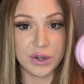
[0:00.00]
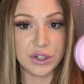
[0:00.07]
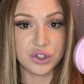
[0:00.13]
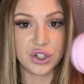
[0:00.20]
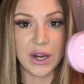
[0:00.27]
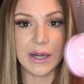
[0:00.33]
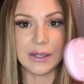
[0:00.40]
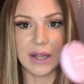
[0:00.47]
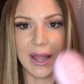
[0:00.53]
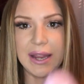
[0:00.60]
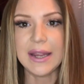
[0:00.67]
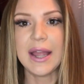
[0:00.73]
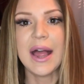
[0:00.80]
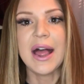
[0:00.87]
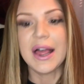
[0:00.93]
shade
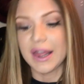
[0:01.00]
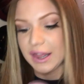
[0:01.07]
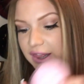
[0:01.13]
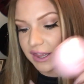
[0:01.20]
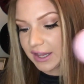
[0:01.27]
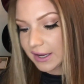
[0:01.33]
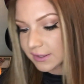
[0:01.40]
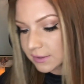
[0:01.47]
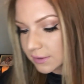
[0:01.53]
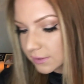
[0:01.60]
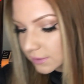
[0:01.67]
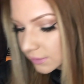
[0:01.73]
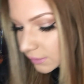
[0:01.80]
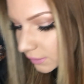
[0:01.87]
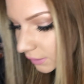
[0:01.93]
light.
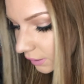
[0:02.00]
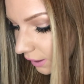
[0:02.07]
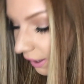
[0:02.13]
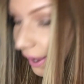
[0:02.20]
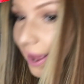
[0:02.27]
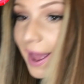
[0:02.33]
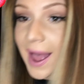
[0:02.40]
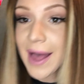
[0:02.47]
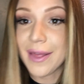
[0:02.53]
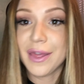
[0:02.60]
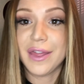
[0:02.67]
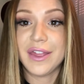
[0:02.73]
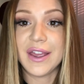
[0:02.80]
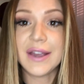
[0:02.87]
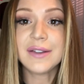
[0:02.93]
This and
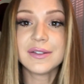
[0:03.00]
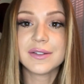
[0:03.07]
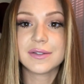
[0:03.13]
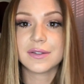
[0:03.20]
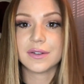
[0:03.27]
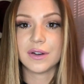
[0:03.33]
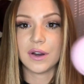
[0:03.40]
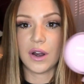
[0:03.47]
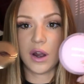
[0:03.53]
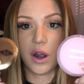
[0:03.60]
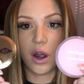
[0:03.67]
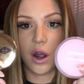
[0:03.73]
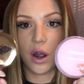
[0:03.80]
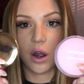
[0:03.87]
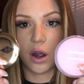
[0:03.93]
this
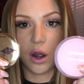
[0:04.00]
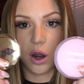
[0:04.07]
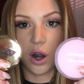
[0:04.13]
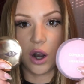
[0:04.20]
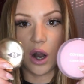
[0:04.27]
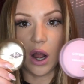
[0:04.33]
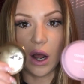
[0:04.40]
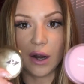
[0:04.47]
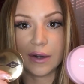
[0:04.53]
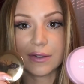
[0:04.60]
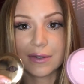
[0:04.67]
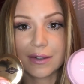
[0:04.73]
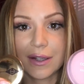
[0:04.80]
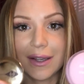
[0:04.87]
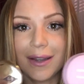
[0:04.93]
are
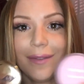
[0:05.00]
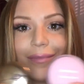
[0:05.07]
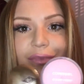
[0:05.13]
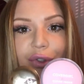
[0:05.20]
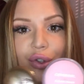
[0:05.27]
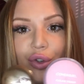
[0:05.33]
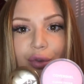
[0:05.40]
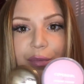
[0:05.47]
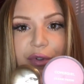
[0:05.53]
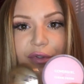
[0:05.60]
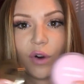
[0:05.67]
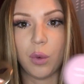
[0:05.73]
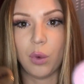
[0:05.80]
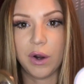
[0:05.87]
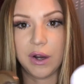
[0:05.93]
honestly dupes
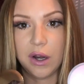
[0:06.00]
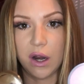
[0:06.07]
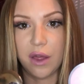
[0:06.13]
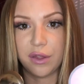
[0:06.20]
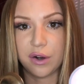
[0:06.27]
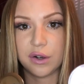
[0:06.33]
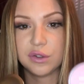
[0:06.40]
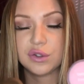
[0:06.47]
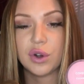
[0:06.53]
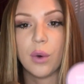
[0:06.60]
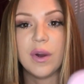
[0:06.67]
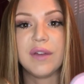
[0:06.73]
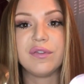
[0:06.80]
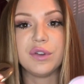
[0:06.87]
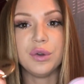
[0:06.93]
for one another. So
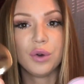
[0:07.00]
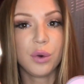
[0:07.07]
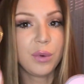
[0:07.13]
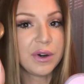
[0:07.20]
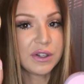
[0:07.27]
if you don't want to